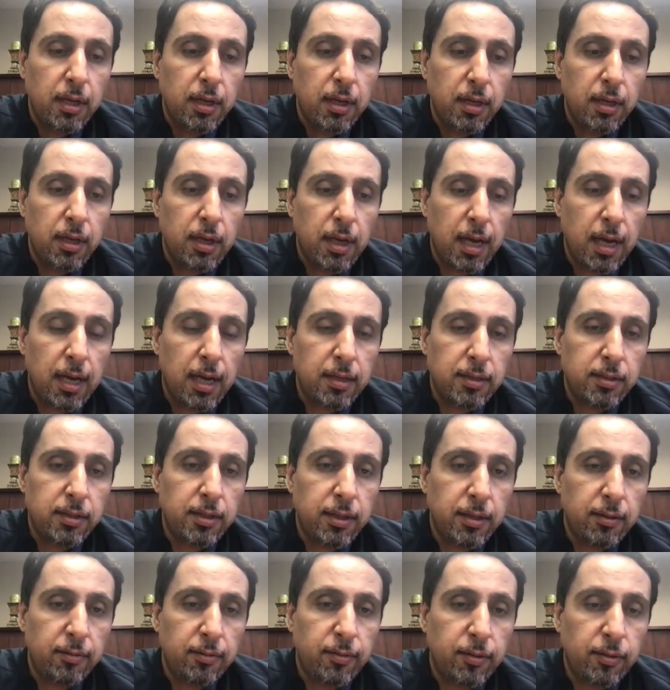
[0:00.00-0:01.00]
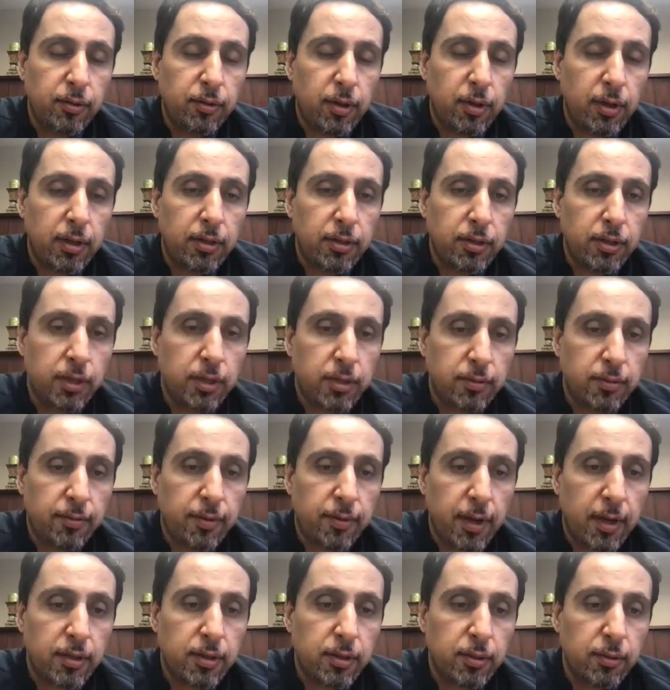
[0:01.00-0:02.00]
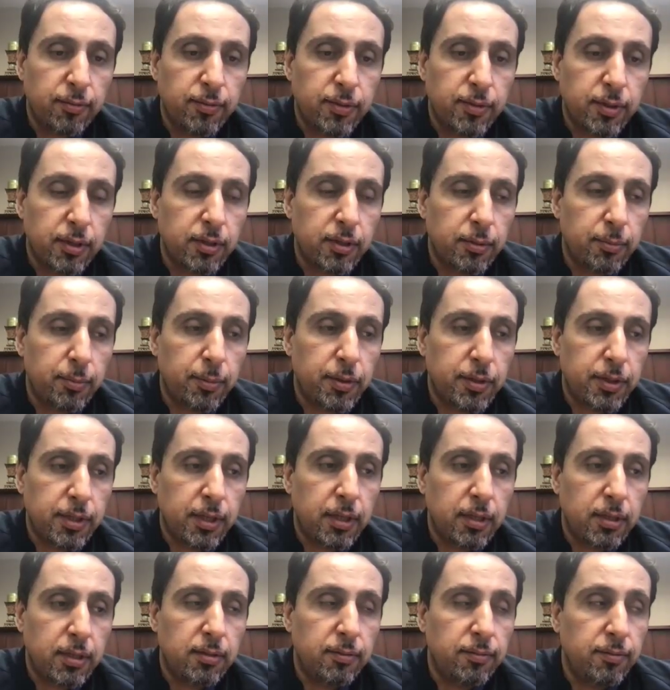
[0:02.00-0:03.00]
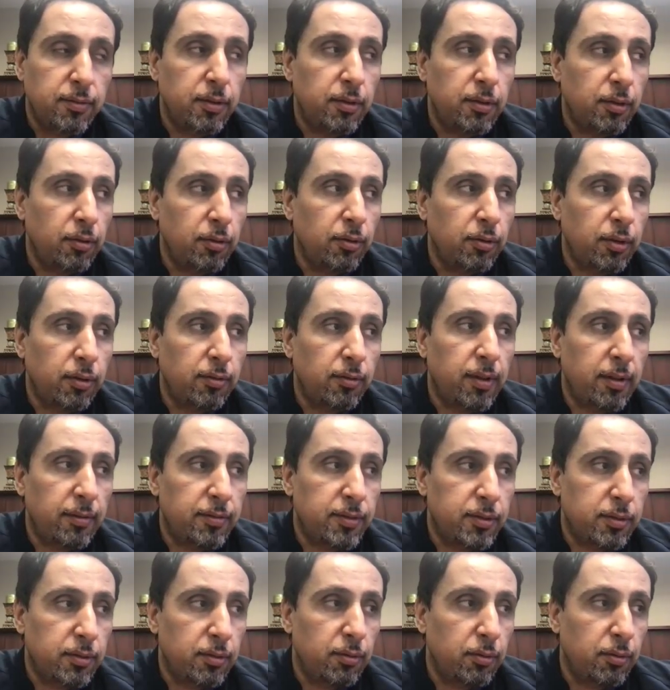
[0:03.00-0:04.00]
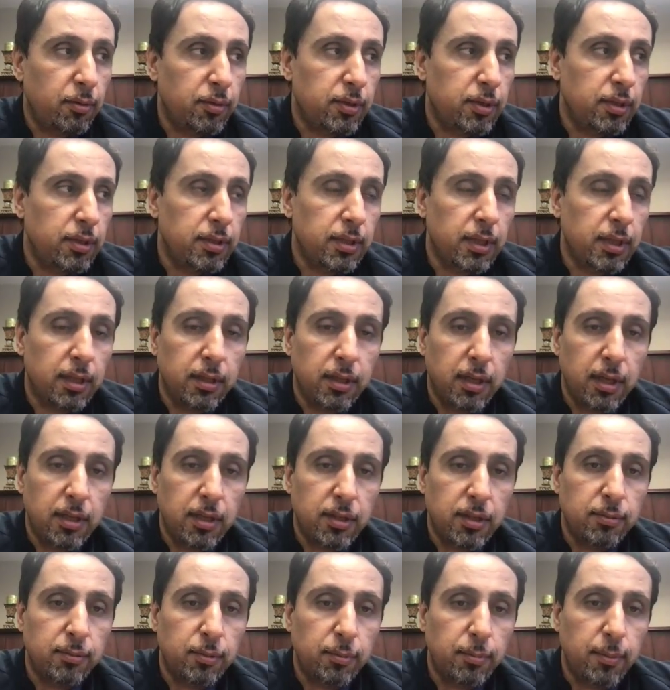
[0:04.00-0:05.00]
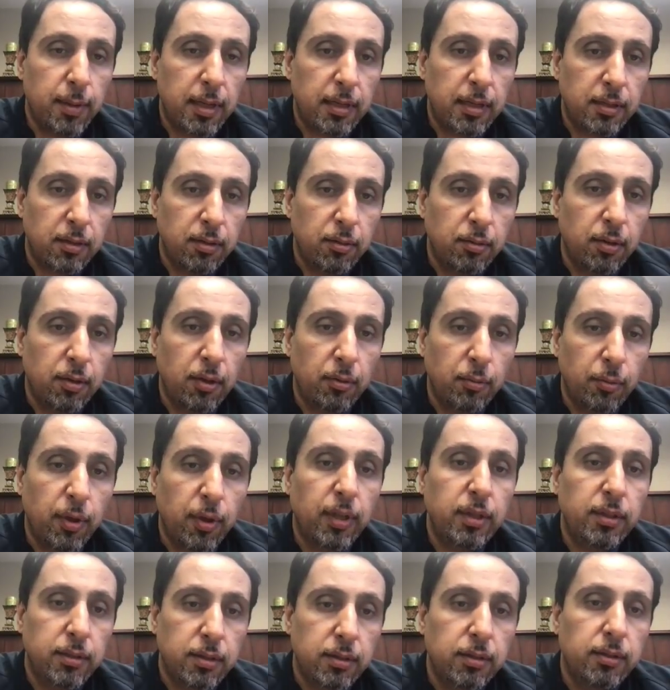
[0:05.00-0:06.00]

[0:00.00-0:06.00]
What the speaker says: has left ventricular ejection fraction of 60%, severe aortic valve stenosis, and asymptomatic, you can wait.